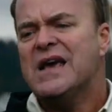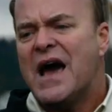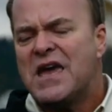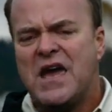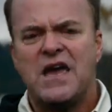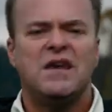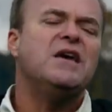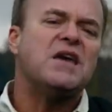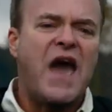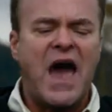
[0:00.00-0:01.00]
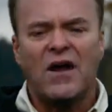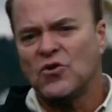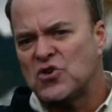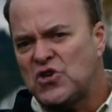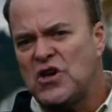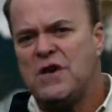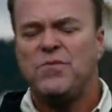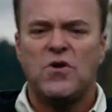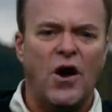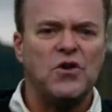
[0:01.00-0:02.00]
Again, cattle, sheep,
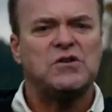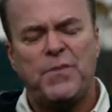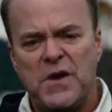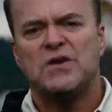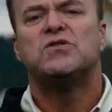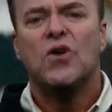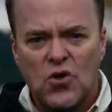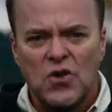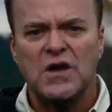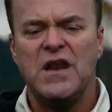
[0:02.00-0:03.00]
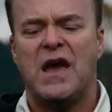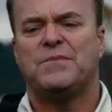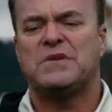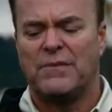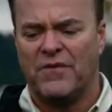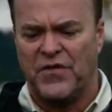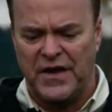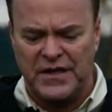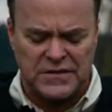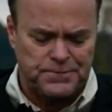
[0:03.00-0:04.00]
goats, pigs, you could name some of
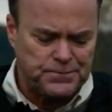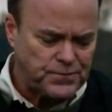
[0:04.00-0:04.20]
these.